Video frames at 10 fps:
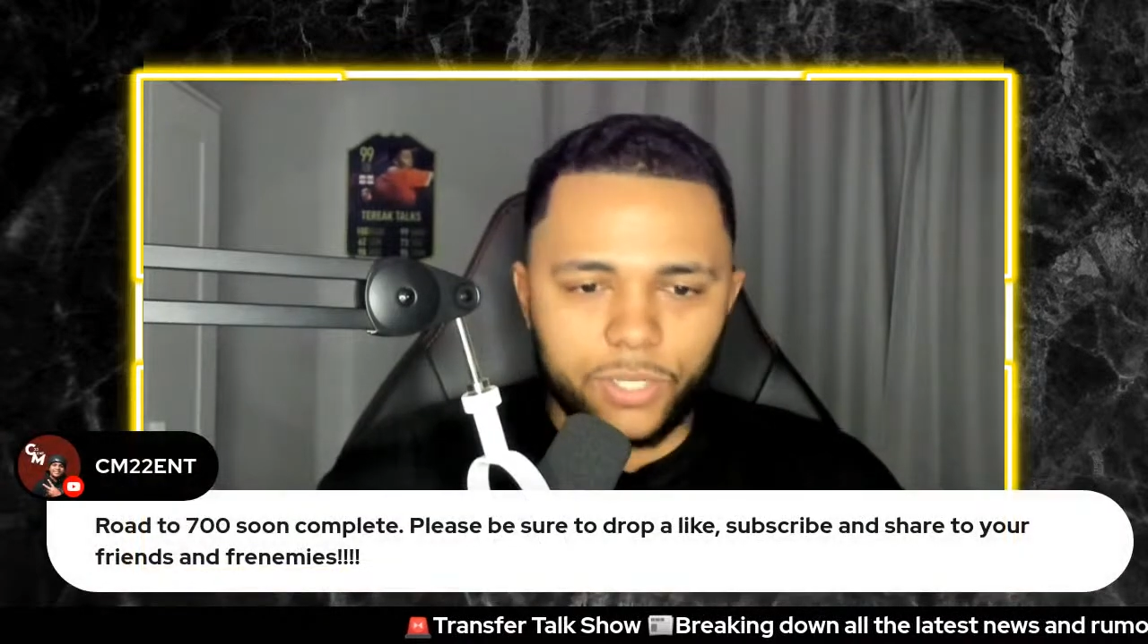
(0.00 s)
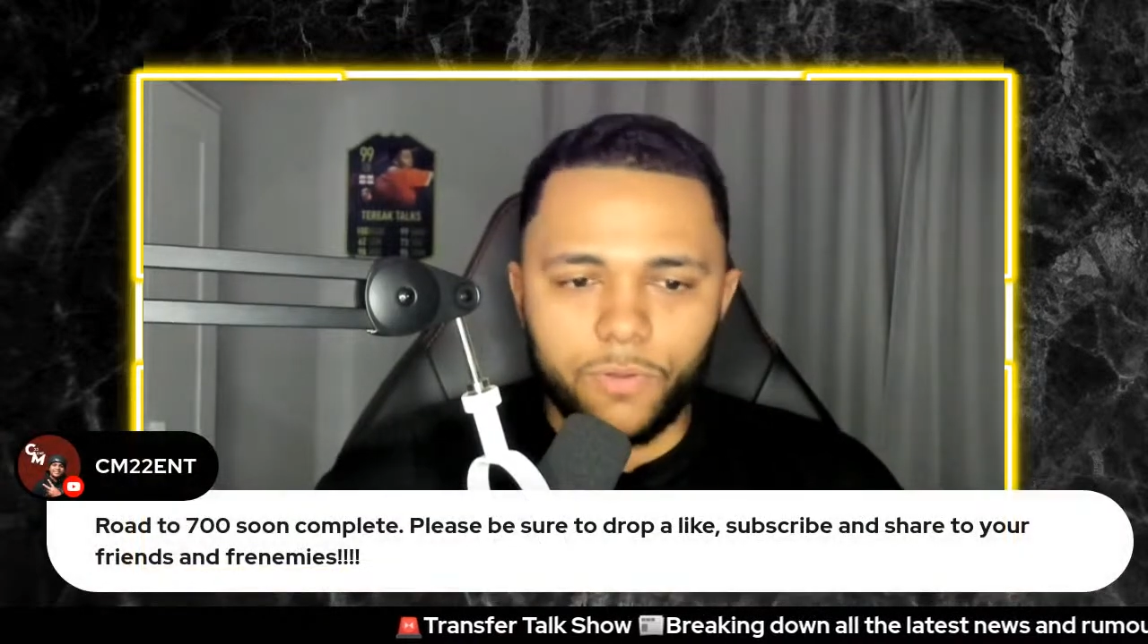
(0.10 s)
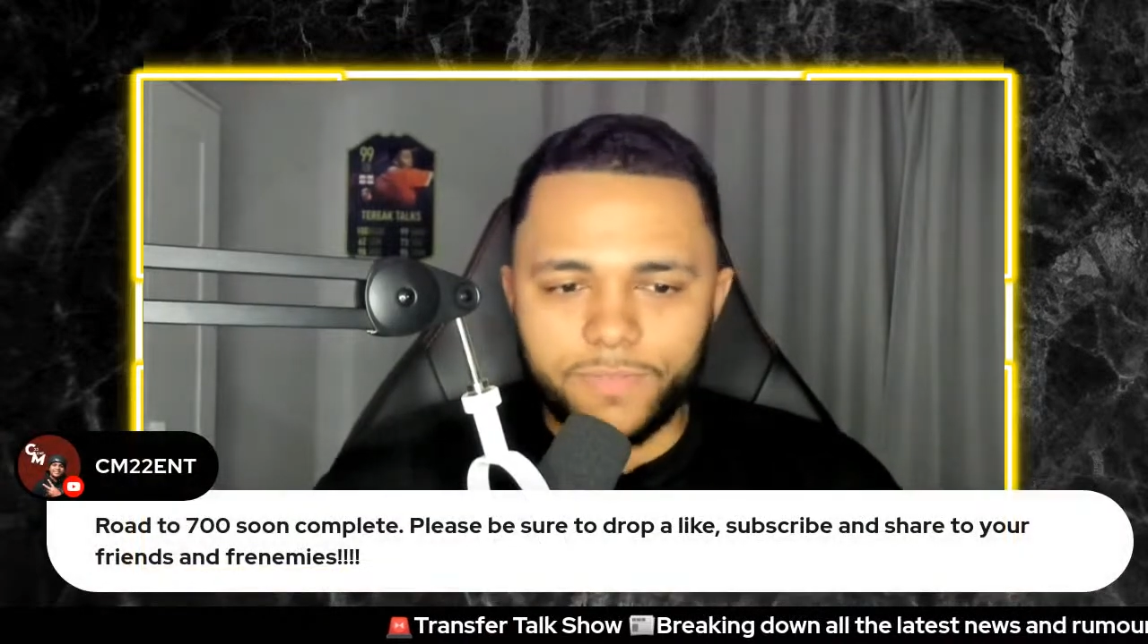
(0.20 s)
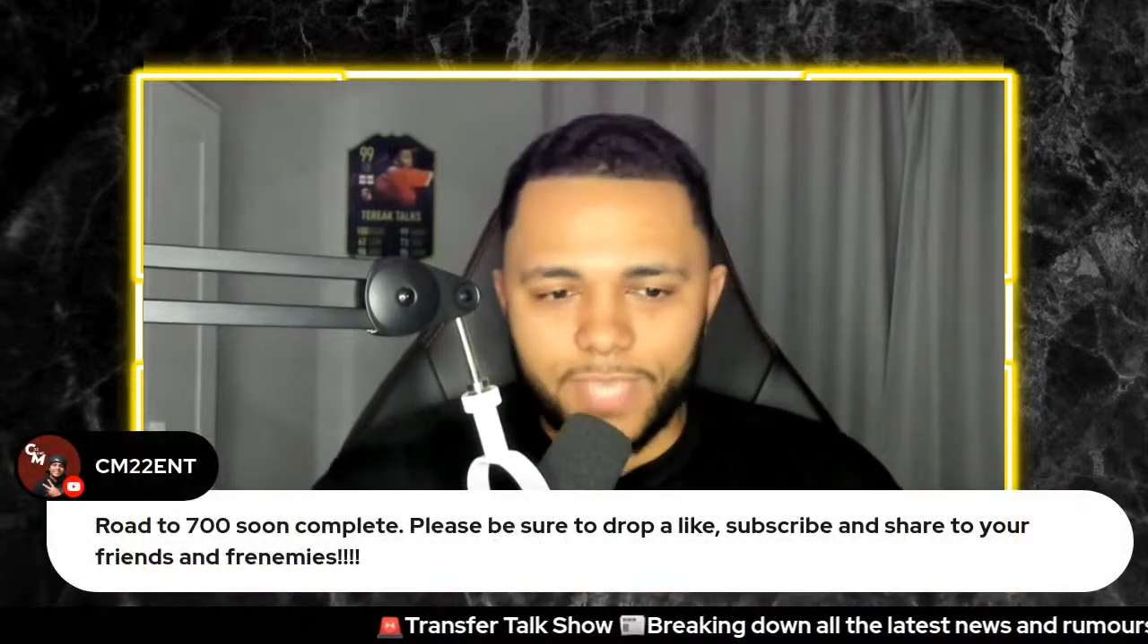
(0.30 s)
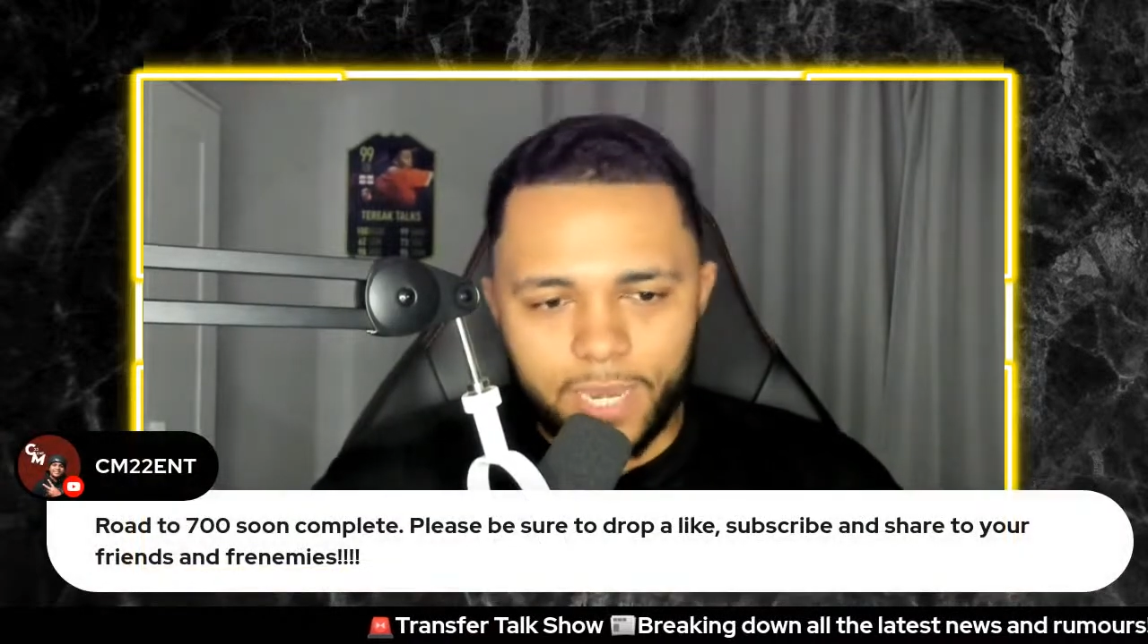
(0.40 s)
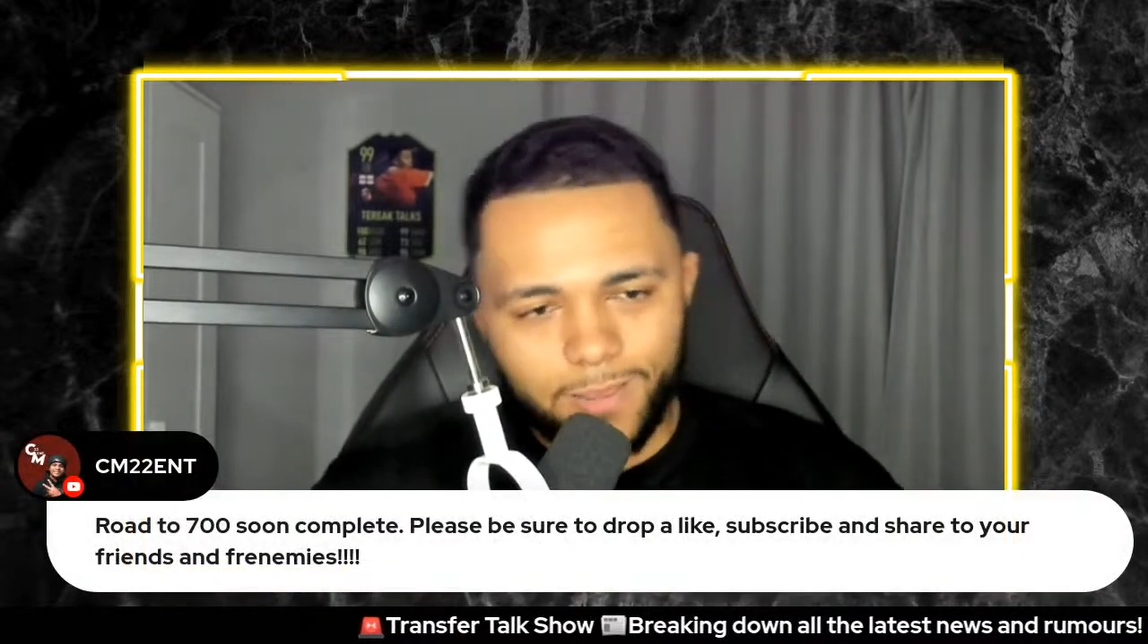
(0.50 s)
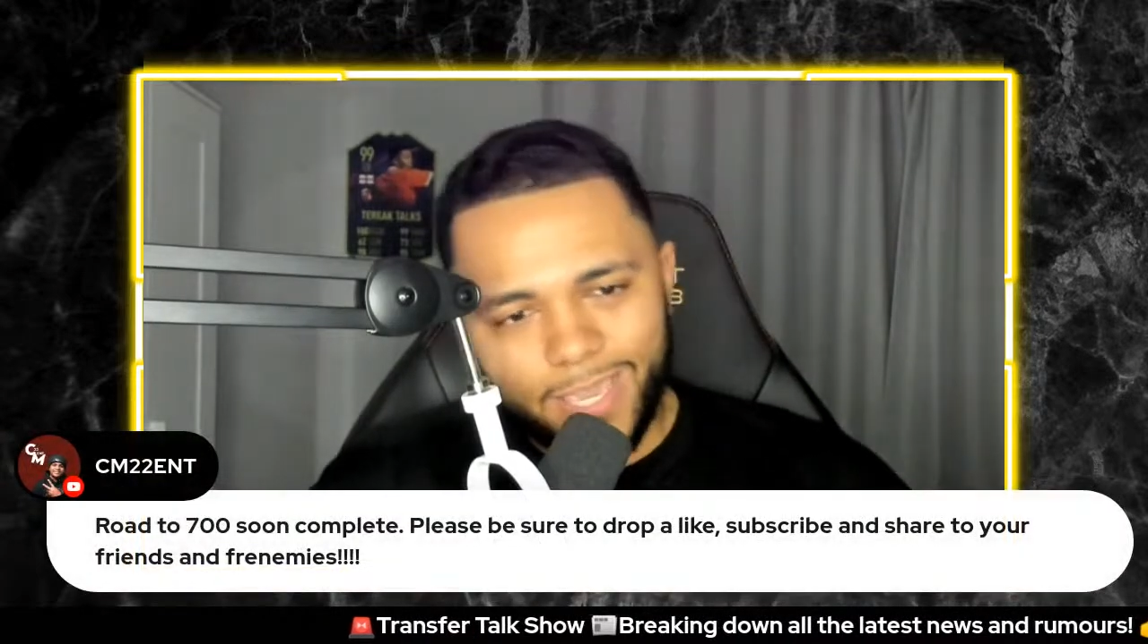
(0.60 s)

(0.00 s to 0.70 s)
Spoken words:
who have said